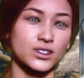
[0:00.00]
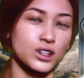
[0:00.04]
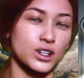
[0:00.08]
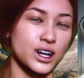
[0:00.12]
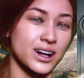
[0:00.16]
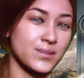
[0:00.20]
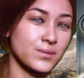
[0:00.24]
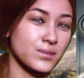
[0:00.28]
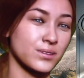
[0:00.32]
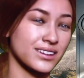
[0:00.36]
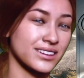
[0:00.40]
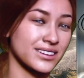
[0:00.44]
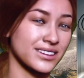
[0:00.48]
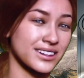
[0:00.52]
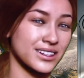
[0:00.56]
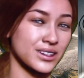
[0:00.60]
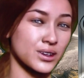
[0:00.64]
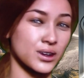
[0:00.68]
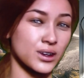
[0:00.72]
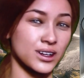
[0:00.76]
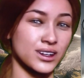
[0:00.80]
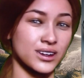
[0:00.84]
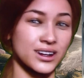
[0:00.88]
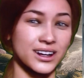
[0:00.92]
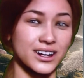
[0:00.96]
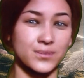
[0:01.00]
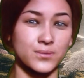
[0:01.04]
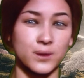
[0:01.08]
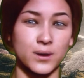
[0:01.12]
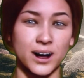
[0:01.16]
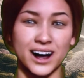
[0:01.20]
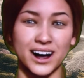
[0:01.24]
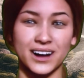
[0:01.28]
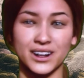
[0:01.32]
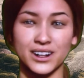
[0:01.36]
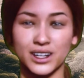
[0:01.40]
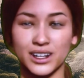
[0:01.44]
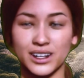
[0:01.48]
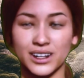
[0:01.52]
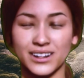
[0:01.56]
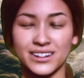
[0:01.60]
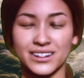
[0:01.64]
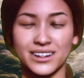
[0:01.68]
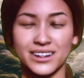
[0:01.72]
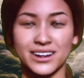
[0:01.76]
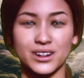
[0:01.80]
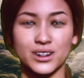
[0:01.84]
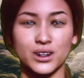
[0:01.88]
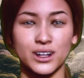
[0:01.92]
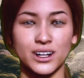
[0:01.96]
shapes and circular patterns
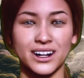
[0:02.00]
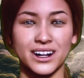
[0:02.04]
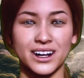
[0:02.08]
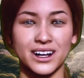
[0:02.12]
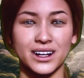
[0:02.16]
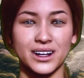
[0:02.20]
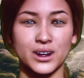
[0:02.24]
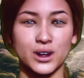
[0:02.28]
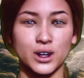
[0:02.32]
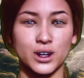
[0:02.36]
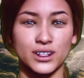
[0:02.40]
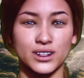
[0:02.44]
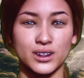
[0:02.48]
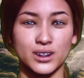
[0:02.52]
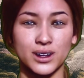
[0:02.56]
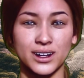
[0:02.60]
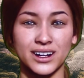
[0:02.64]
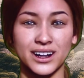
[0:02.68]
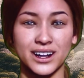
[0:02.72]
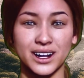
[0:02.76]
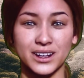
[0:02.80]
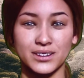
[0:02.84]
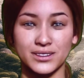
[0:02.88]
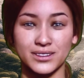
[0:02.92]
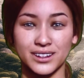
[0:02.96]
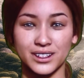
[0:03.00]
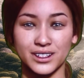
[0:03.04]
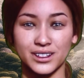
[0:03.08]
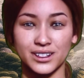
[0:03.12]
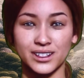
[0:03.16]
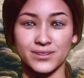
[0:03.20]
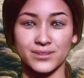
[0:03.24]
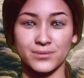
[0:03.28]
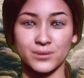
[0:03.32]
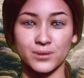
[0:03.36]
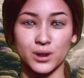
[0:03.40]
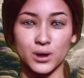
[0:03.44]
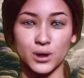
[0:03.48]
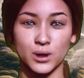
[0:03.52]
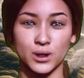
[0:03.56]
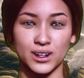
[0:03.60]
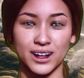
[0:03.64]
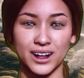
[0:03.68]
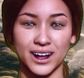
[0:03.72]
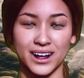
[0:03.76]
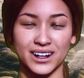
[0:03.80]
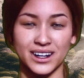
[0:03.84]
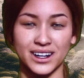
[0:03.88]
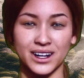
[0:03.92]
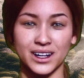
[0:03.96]
in your decor to encourage a smooth
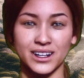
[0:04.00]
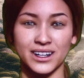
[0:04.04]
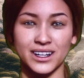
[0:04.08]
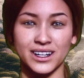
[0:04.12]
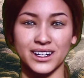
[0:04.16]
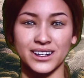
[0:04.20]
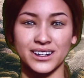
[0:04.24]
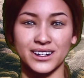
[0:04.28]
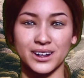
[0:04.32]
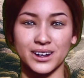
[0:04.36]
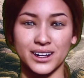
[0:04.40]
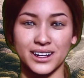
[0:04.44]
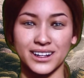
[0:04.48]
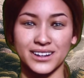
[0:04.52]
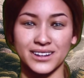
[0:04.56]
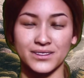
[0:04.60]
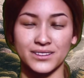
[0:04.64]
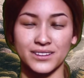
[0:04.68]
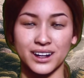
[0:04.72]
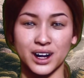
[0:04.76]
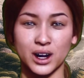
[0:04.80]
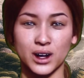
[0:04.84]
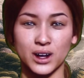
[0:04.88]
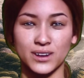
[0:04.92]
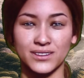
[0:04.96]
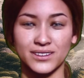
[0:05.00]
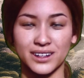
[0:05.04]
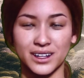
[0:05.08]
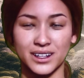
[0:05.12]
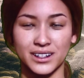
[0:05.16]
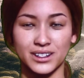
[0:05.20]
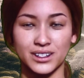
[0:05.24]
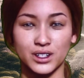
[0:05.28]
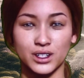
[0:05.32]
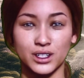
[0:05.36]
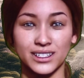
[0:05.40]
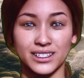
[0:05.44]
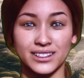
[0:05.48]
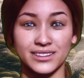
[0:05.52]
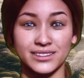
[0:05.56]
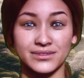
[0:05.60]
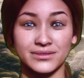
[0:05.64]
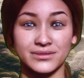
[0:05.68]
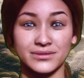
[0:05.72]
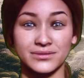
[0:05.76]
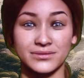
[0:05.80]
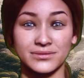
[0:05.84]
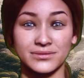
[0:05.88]
and continuous flow of energy.